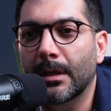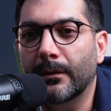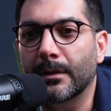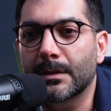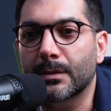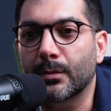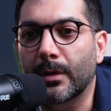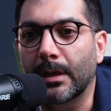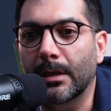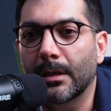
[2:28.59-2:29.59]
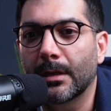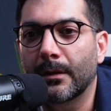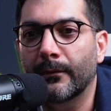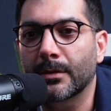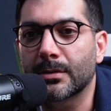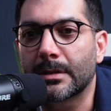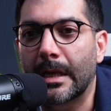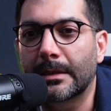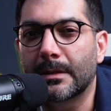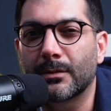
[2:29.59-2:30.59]
this sorting
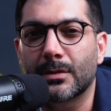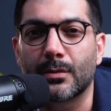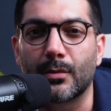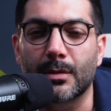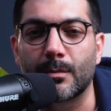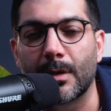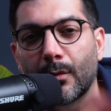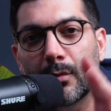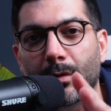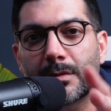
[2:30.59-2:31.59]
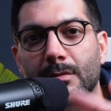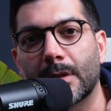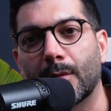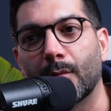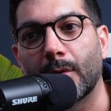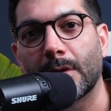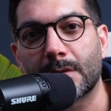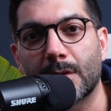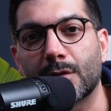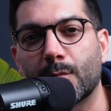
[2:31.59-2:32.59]
functionality, which is going to be a query string or a
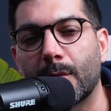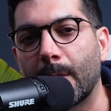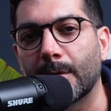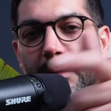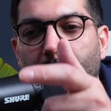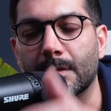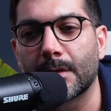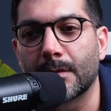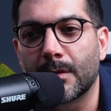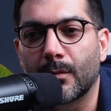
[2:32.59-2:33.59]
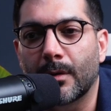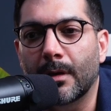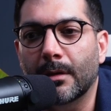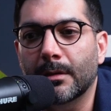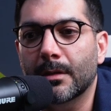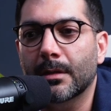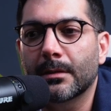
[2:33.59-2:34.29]
search parameter inside the URL here.